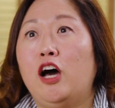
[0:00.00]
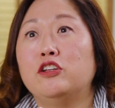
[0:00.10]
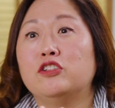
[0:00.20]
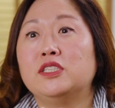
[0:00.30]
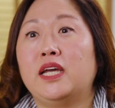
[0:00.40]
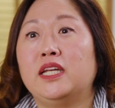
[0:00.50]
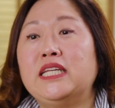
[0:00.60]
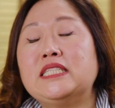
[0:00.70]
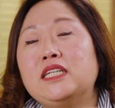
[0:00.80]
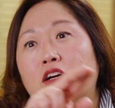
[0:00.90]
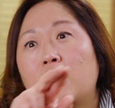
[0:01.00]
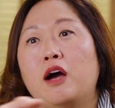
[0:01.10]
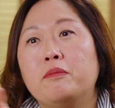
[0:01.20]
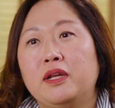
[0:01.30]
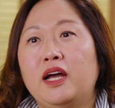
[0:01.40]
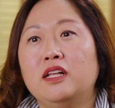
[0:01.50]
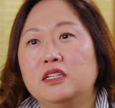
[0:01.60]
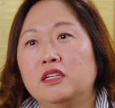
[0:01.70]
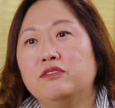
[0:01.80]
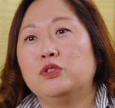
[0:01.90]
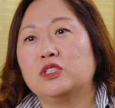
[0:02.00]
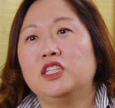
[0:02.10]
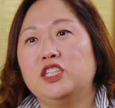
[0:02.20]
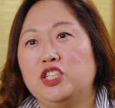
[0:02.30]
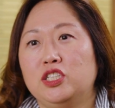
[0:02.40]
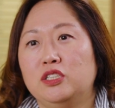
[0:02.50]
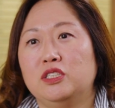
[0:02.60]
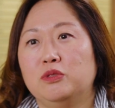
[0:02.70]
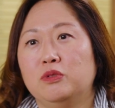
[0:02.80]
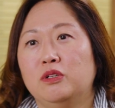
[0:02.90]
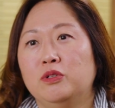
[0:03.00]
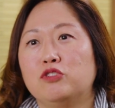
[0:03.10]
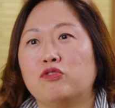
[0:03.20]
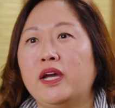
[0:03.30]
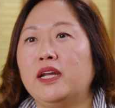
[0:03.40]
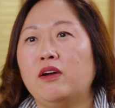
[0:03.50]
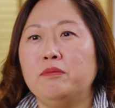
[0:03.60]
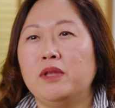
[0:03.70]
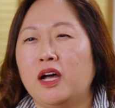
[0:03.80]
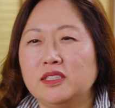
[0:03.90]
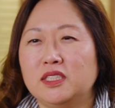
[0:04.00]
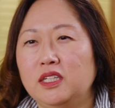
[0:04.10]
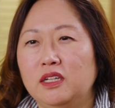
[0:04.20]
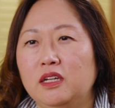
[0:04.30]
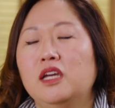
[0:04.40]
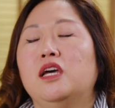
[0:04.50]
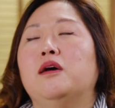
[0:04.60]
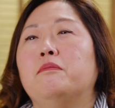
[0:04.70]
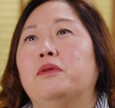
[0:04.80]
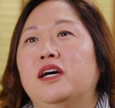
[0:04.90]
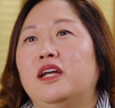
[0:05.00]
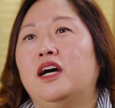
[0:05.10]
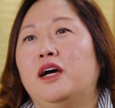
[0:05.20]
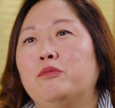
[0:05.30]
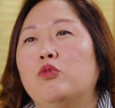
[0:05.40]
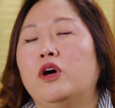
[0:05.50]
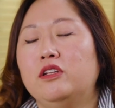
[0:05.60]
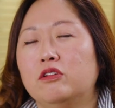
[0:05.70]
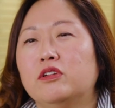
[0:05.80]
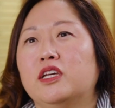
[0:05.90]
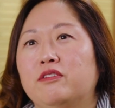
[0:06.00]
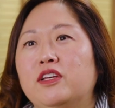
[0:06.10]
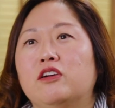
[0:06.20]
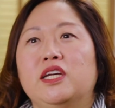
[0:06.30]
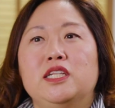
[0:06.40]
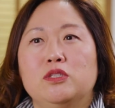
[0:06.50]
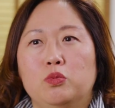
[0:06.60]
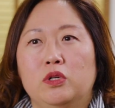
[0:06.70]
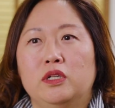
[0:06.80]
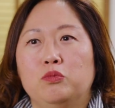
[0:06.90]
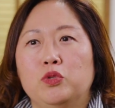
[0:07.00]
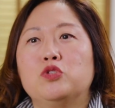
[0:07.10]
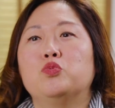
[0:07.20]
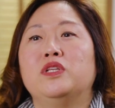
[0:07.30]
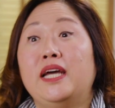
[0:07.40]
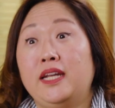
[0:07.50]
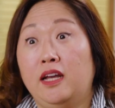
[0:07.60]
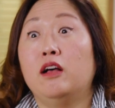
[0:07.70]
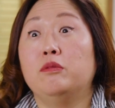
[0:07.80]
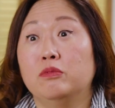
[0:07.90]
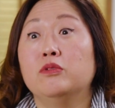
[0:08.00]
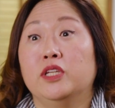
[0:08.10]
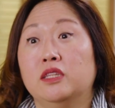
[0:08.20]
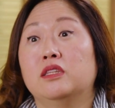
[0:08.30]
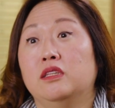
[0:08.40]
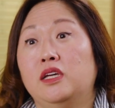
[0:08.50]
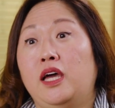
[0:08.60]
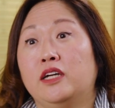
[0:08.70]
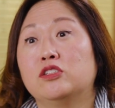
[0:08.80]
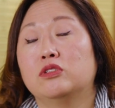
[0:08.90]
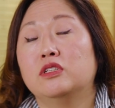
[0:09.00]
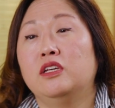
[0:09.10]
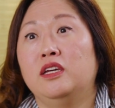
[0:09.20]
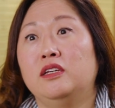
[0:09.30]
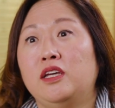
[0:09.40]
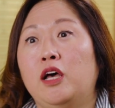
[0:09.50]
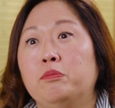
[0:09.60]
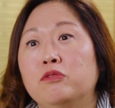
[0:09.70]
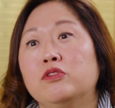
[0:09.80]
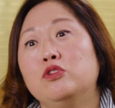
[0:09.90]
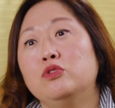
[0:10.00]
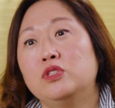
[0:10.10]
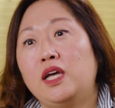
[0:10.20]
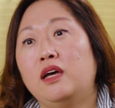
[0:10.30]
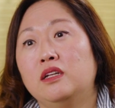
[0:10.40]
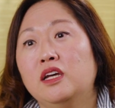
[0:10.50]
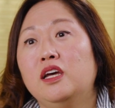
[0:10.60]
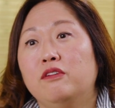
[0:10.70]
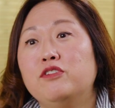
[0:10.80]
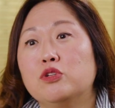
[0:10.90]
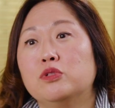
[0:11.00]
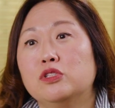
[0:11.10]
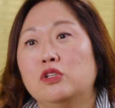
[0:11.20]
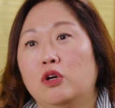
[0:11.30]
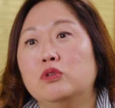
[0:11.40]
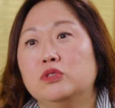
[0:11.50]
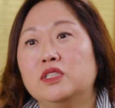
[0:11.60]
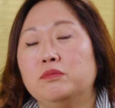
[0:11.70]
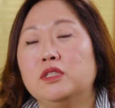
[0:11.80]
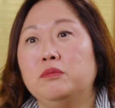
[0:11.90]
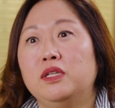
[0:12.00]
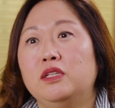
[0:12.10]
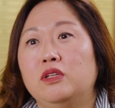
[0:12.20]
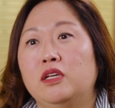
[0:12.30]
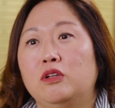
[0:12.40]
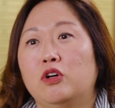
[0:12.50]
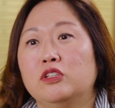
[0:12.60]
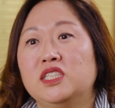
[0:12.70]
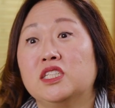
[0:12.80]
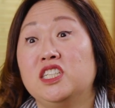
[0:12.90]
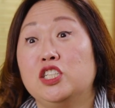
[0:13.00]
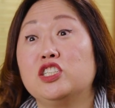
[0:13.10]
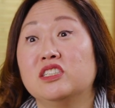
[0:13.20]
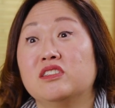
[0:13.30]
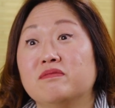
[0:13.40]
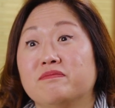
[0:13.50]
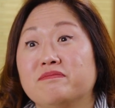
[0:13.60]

understand, is there a commonality of those conditions, which right now I'm not seeing, but I'm wondering if there is one which would then help with actually helping reduce that visual snow symptom in all these conditions.